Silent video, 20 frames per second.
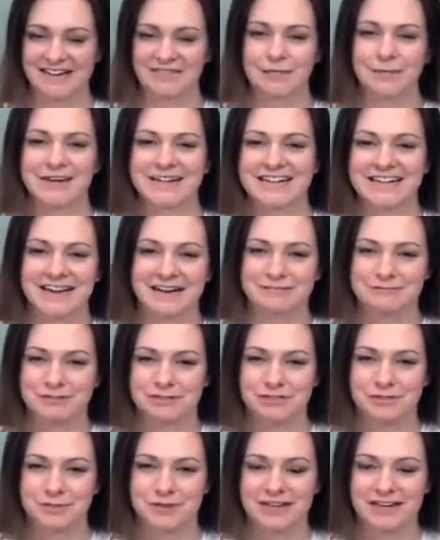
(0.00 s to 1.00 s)
Hey everybody, I'm
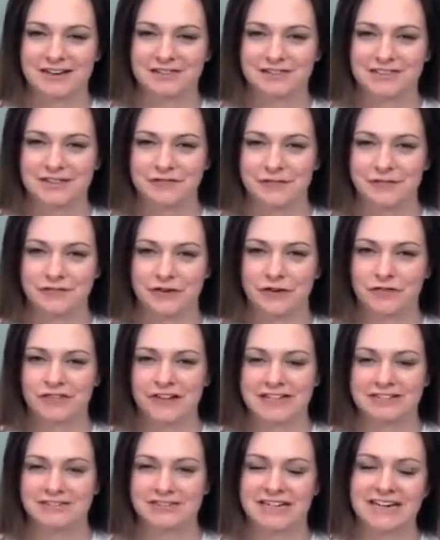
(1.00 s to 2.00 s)
Trish Witkowski from
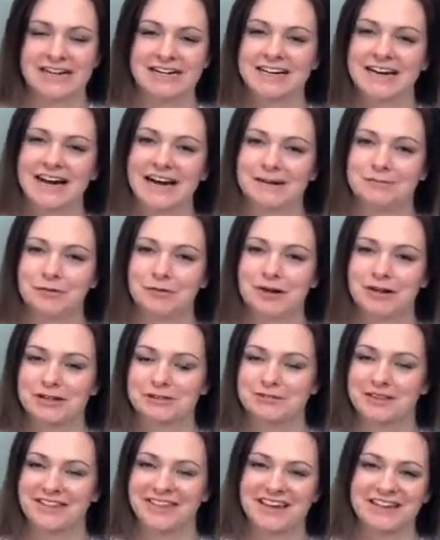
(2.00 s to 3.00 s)
FoldFactory.com and
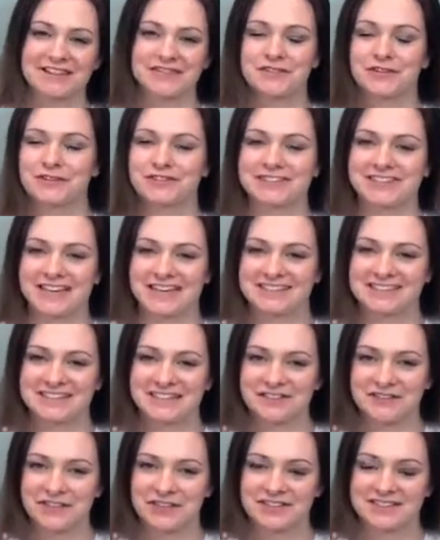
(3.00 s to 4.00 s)
welcome to That's
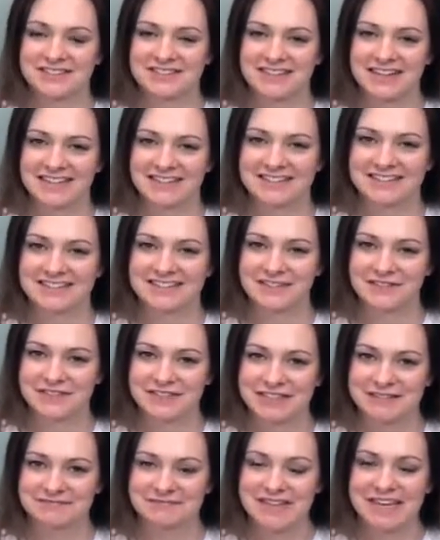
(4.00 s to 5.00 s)
Foldtastic for Design
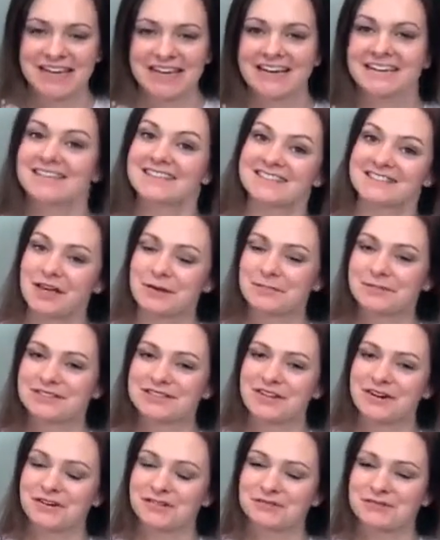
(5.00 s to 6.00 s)
TV. In this
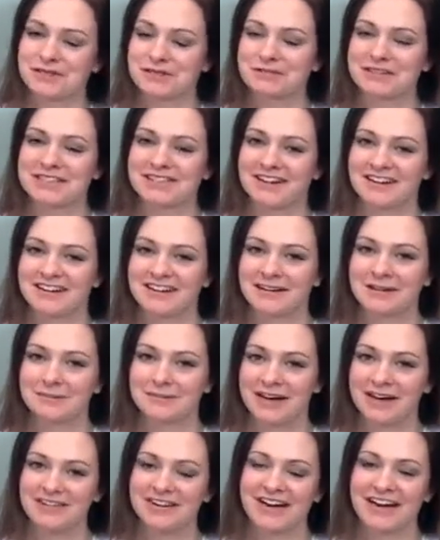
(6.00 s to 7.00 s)
episode, we're going to be talking
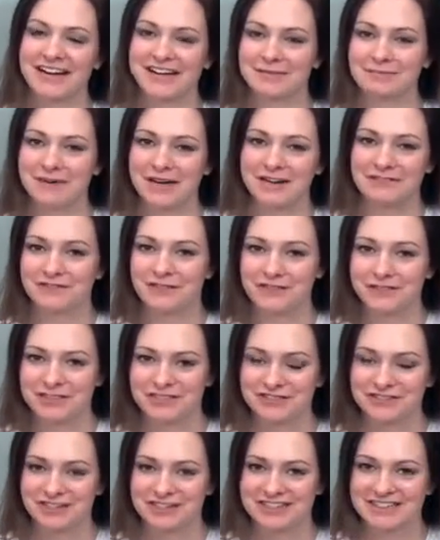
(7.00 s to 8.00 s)
about high impact
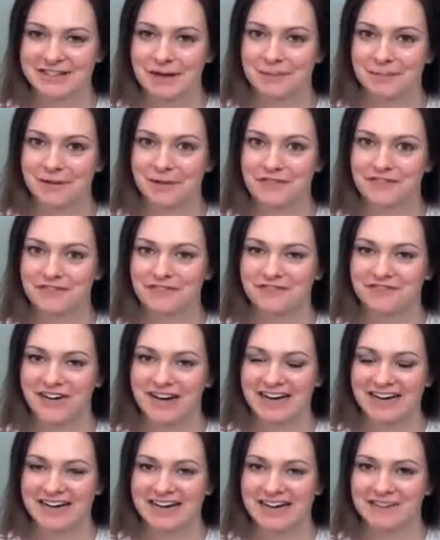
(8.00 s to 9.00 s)
folding trick number
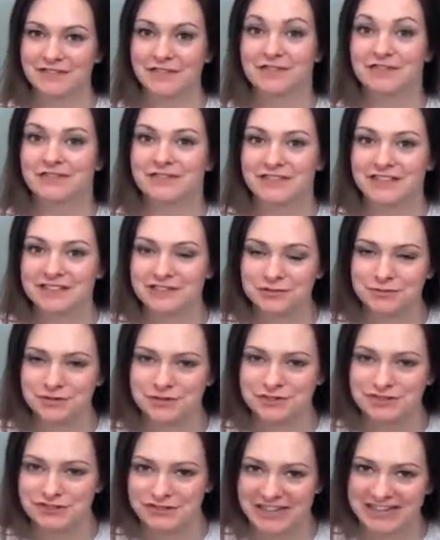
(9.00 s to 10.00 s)
five,
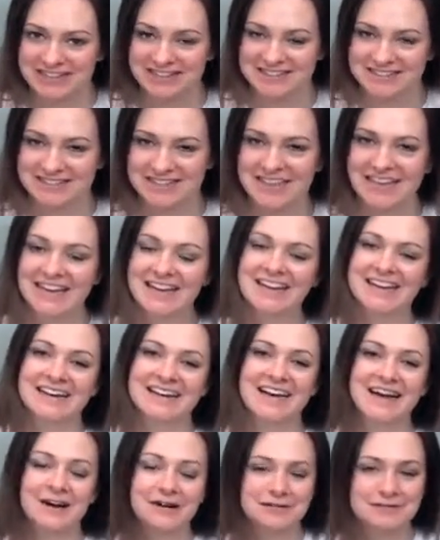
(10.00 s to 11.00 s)
visual tricks.
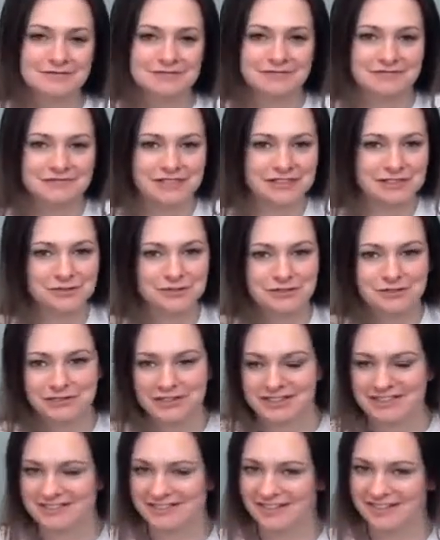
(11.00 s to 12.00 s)
Now, visual
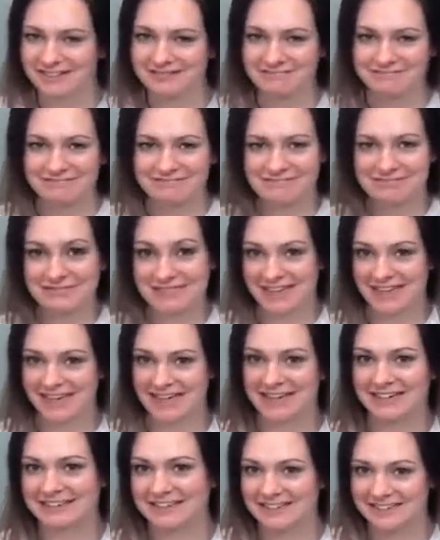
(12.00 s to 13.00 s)
tricks aren't
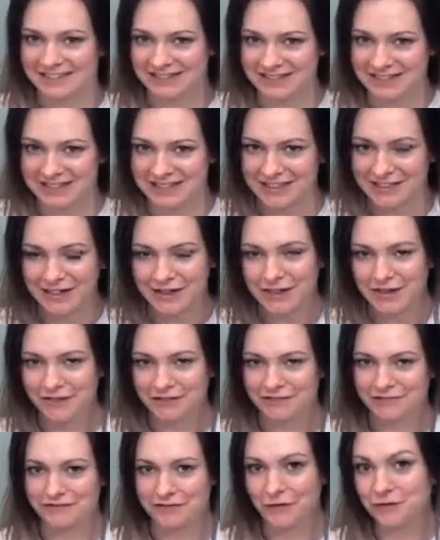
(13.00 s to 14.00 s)
technically
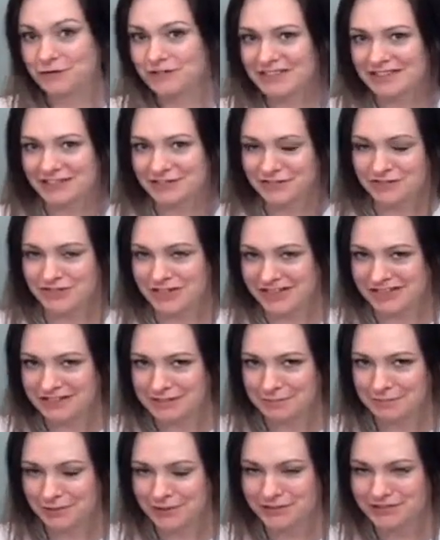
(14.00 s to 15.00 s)
folding
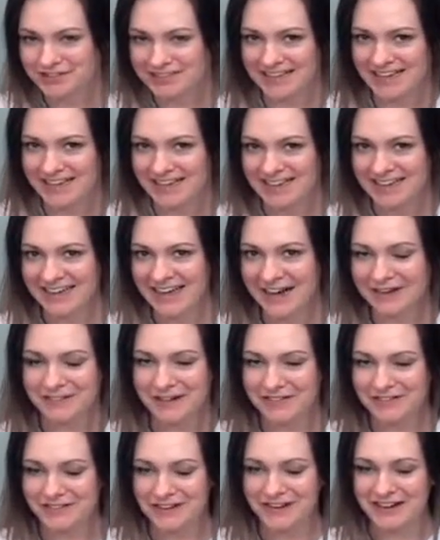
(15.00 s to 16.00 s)
tricks per se.
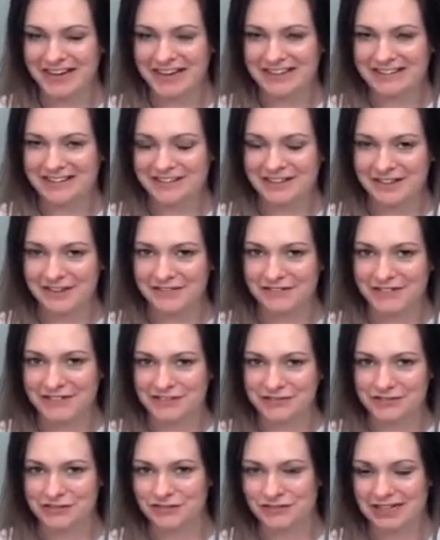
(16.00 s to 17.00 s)
However, I love
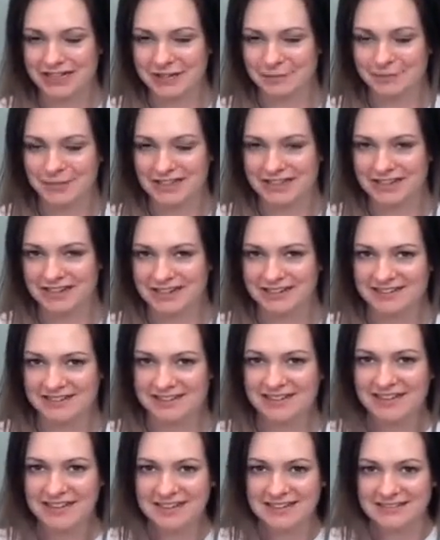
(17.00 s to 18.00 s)
this trick
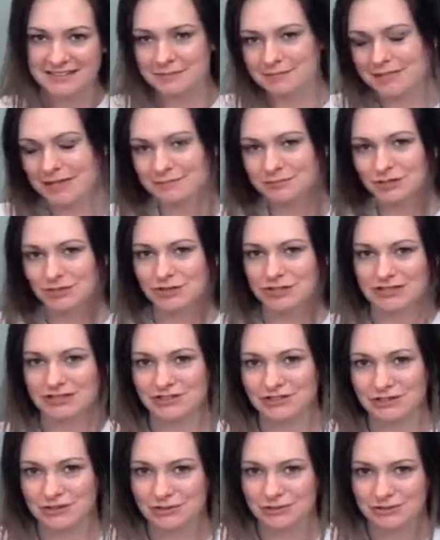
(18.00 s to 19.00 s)
because sometimes you
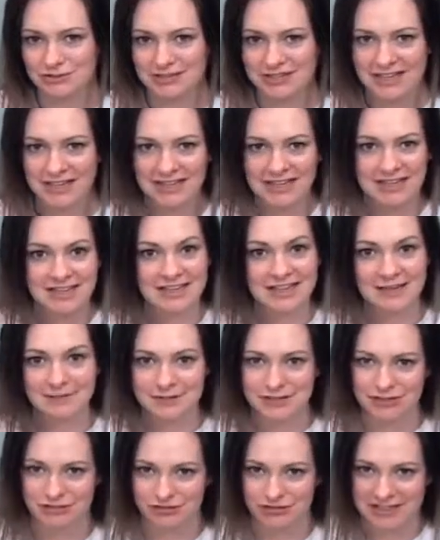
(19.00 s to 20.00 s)
can use
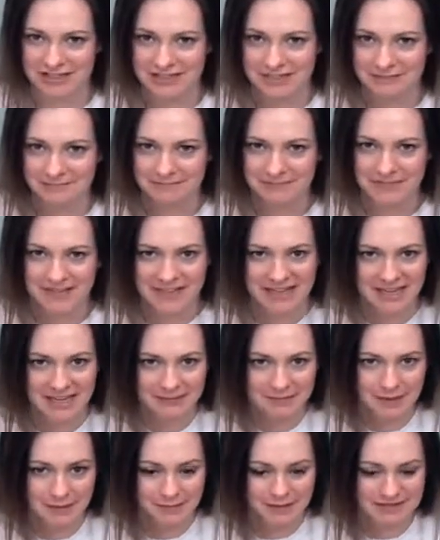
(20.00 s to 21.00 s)
imagery
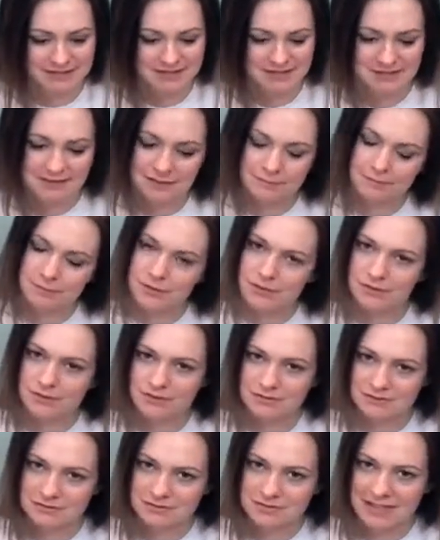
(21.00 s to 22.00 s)
and maybe a
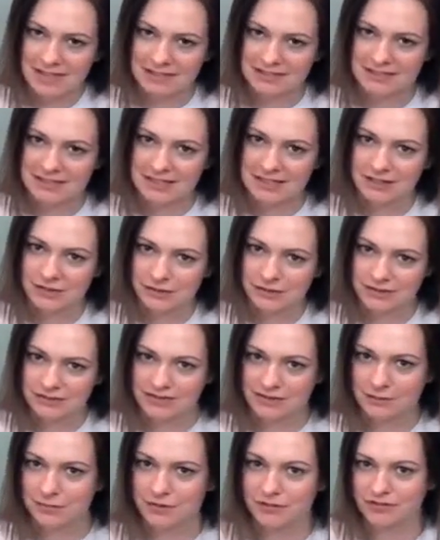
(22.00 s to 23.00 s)
simple technique or a
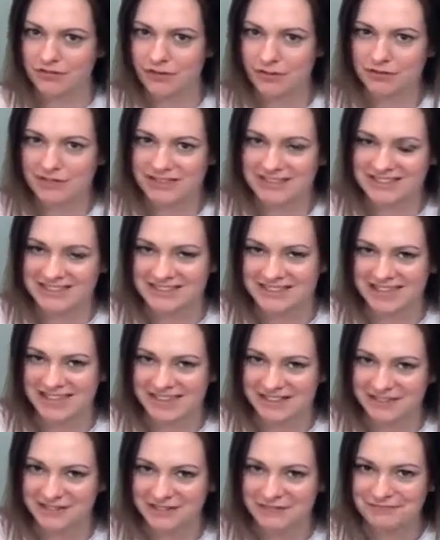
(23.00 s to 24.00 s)
simple folding
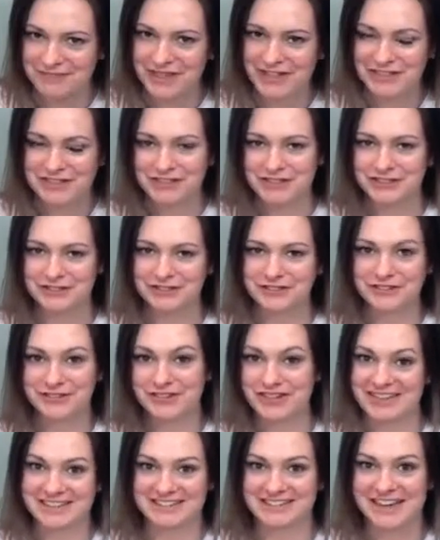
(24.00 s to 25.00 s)
style to
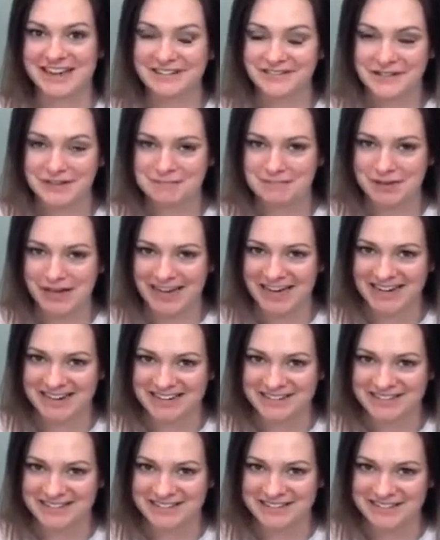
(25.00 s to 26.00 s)
create a lot of
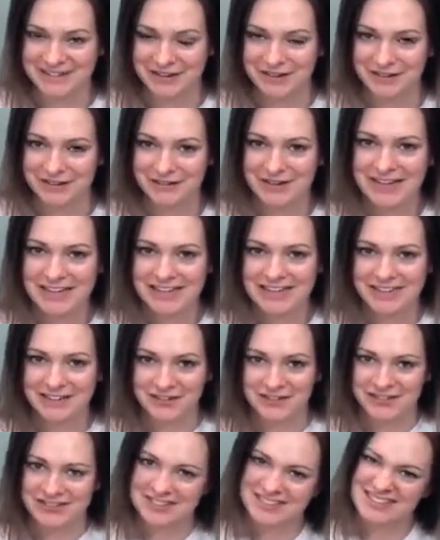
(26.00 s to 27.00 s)
impact. So, you
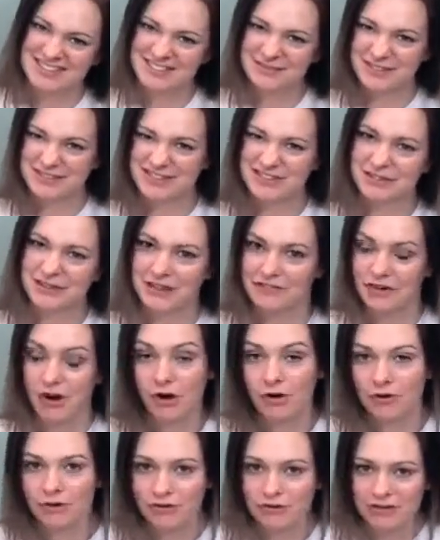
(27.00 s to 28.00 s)
know, this is when you don't have a
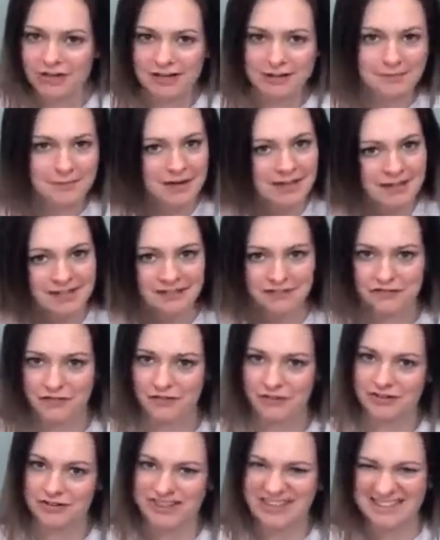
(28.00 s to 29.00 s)
whole lot of money
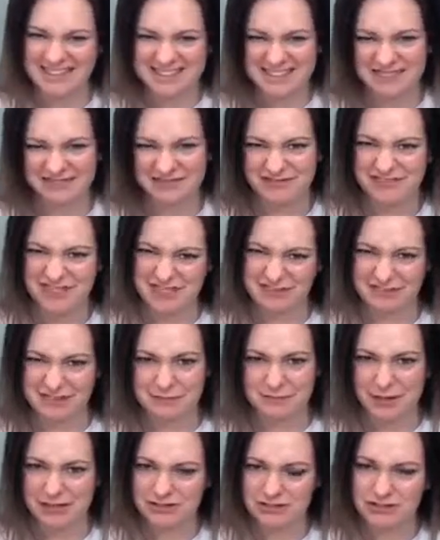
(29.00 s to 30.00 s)
for lots of, you know,
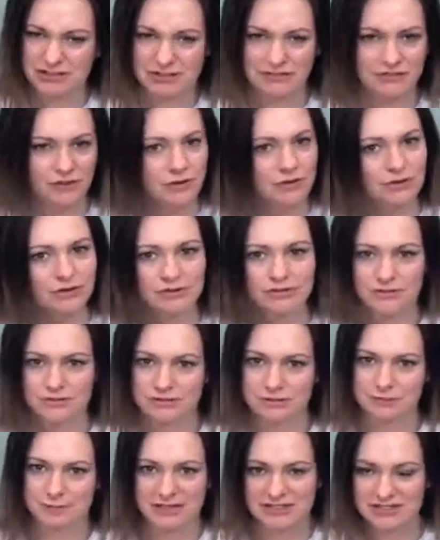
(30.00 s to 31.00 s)
specialty folds
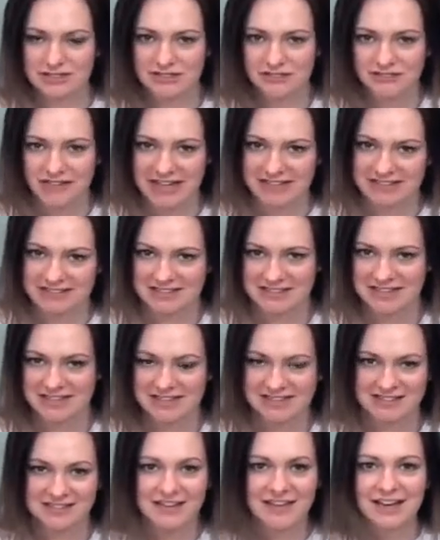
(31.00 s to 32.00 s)
or special effects and
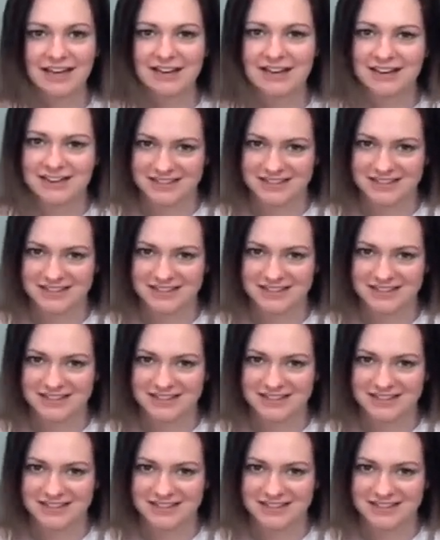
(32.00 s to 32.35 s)
things.